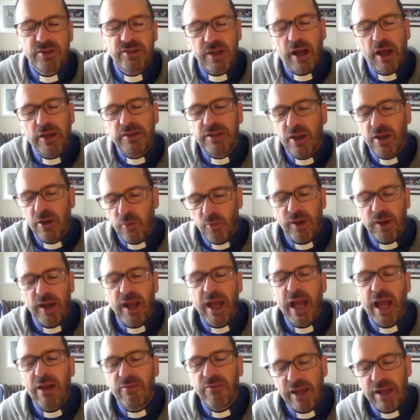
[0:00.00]
I don't want to
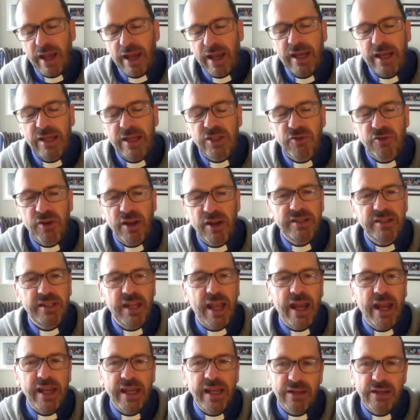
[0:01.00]
have any stress,
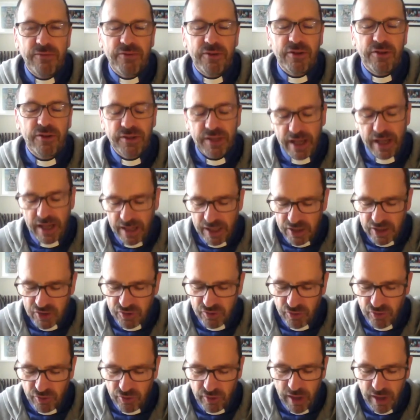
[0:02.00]
any difficulty, any
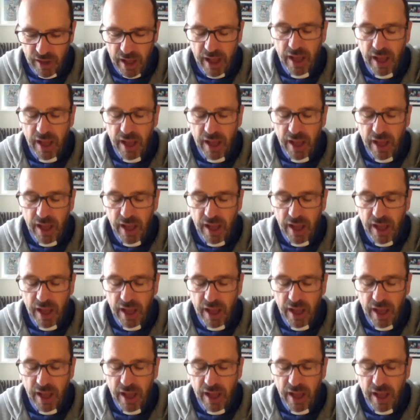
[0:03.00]
struggle.